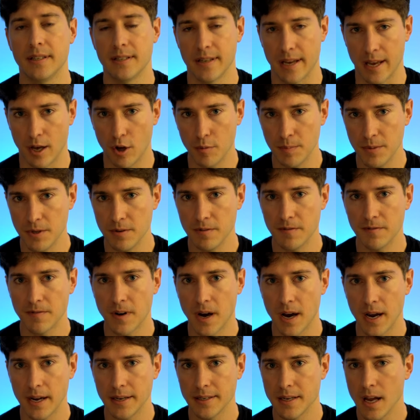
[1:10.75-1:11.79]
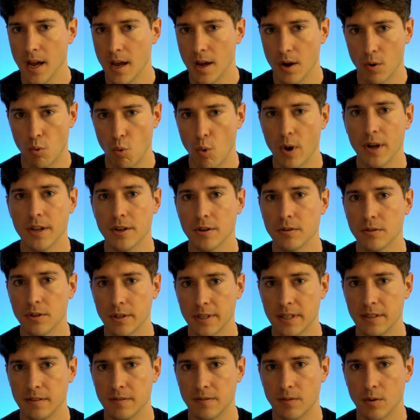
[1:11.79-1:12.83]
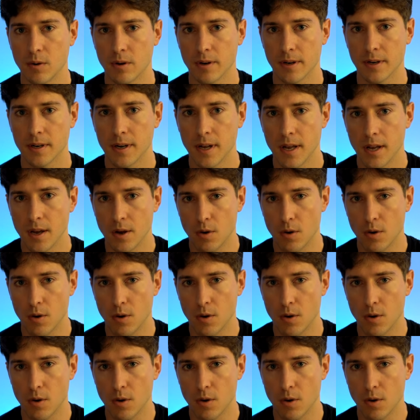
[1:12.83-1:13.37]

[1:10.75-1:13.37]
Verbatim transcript: to help you find what you're looking for,